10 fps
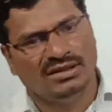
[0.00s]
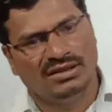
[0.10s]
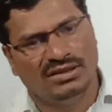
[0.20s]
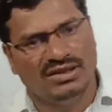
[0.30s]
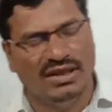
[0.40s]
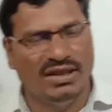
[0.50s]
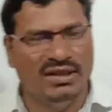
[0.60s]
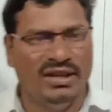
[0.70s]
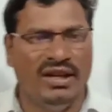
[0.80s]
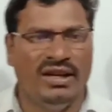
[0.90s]

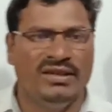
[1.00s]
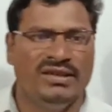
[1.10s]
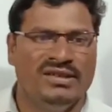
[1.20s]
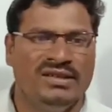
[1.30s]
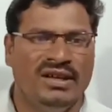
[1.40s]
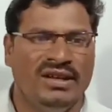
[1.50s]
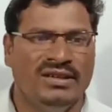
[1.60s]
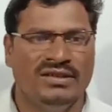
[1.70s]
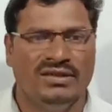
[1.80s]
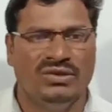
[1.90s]
Second character is there,
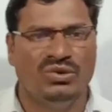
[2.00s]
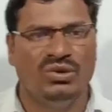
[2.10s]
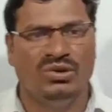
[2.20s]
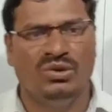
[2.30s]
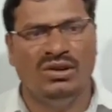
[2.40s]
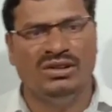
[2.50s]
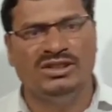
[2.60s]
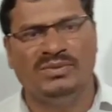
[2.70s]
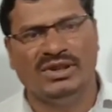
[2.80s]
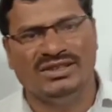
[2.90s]
notochord
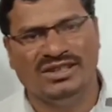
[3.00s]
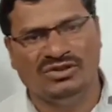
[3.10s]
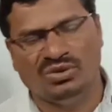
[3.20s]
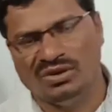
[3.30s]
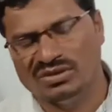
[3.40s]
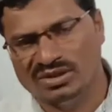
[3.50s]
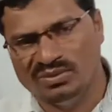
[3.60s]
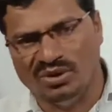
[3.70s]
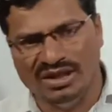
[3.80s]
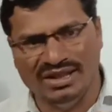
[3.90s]
is present throughout the body